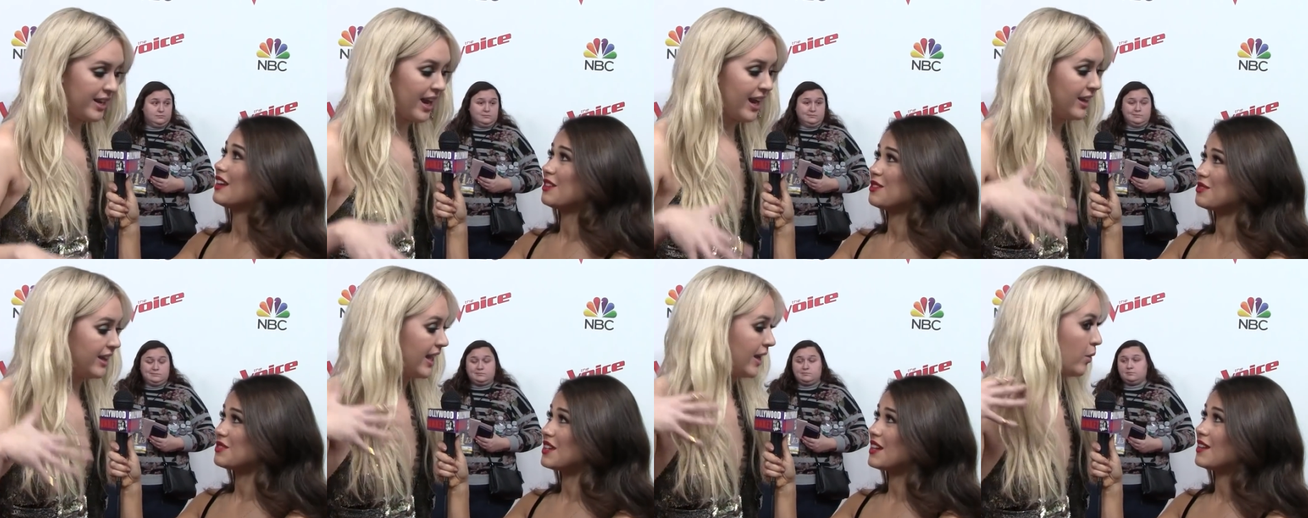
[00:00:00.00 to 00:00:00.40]

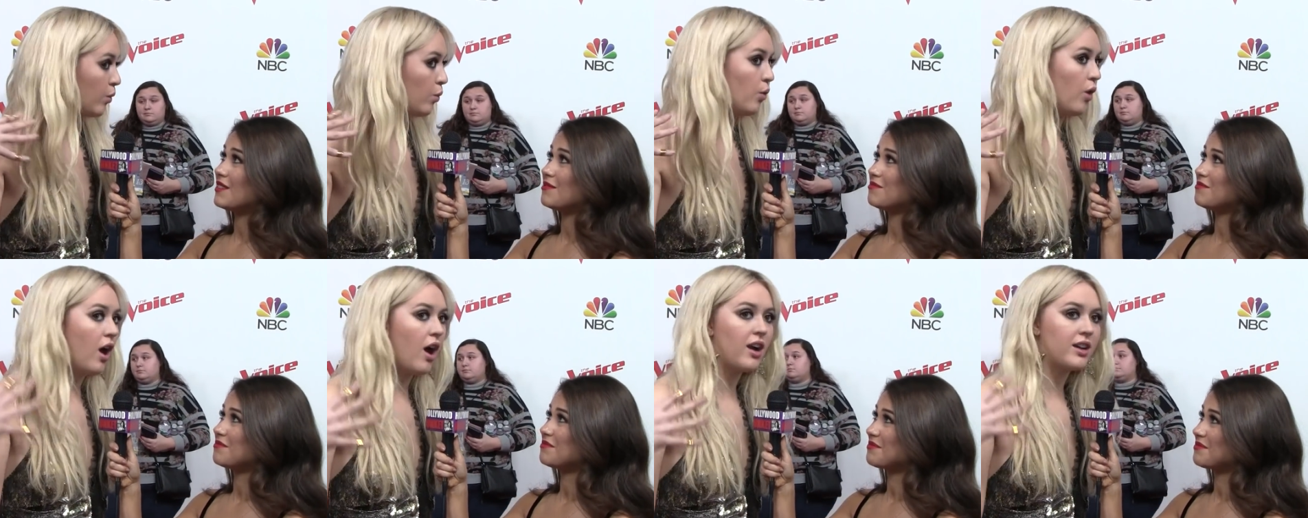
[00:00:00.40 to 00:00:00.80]
Speaker 1: I like
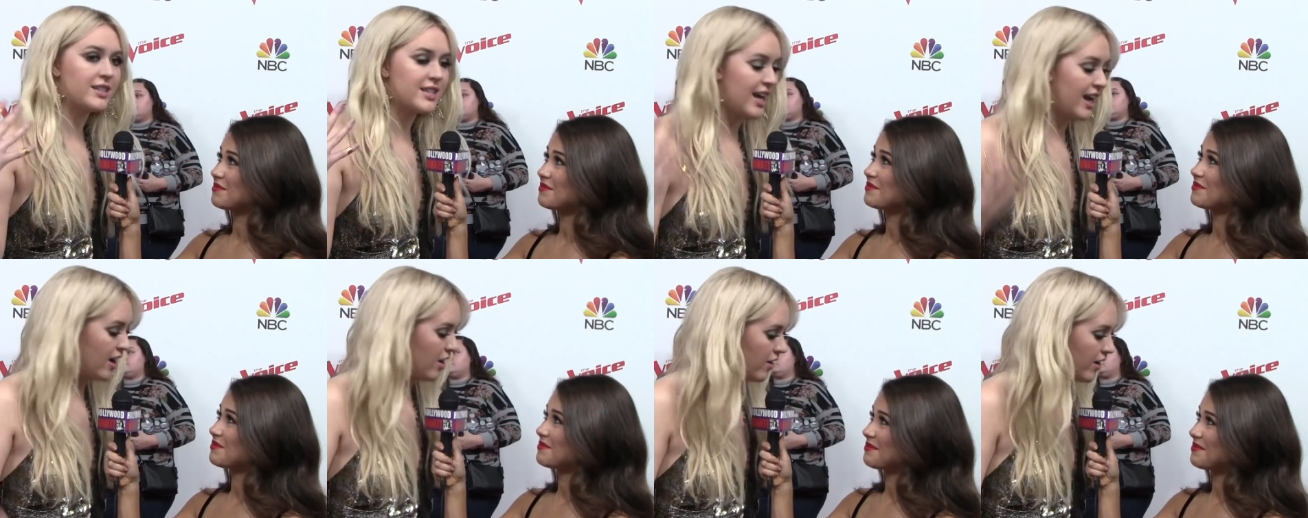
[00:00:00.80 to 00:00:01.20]
rocked
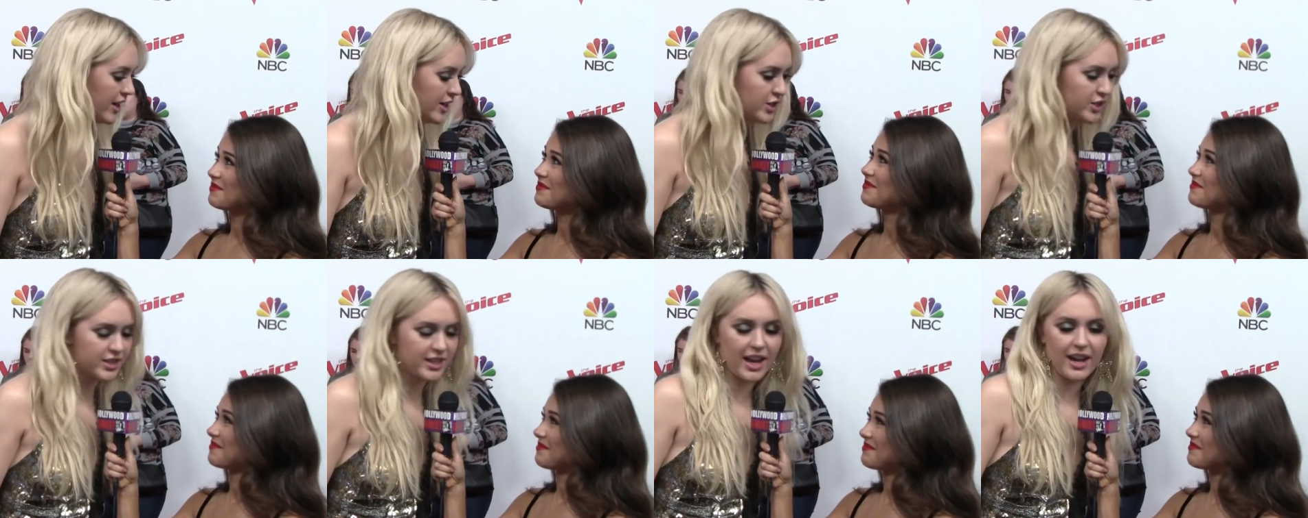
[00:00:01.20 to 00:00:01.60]
out and
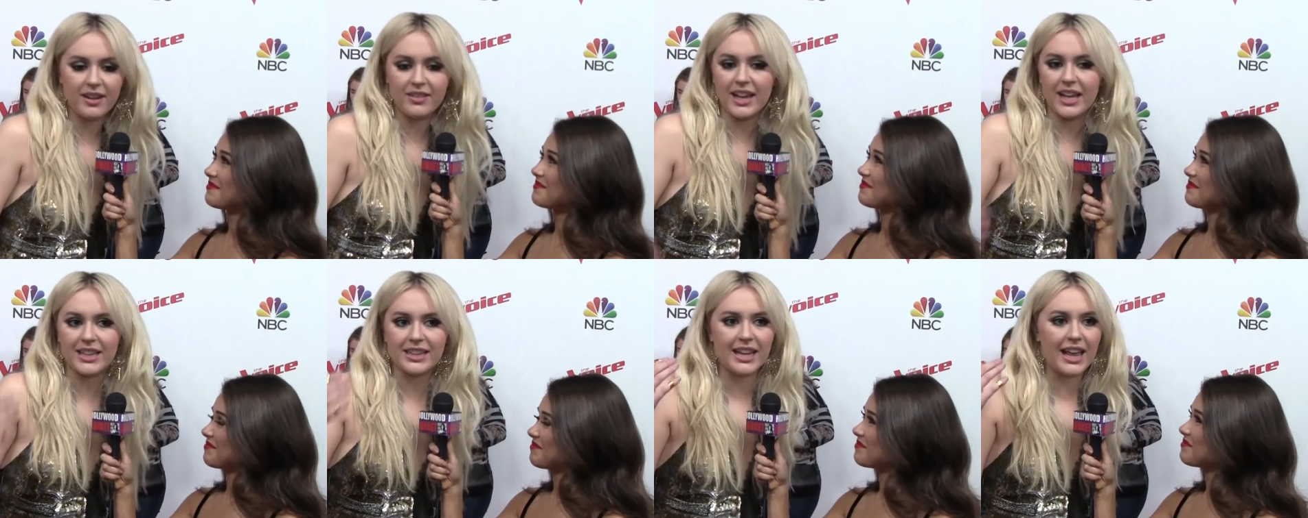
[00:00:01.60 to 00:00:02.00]
just kind of
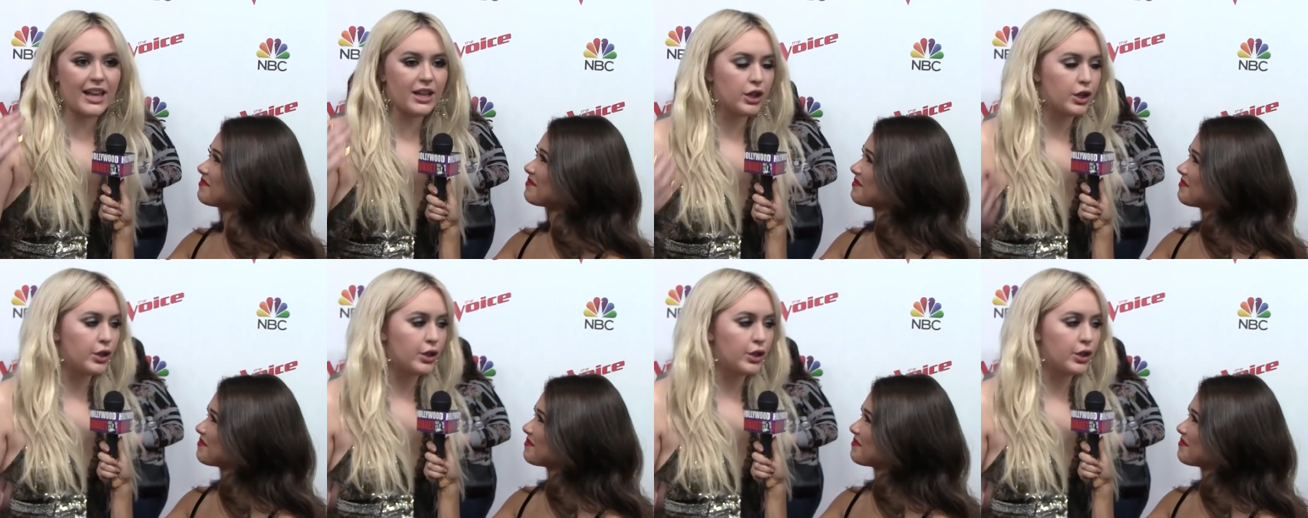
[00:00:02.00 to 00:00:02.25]
like let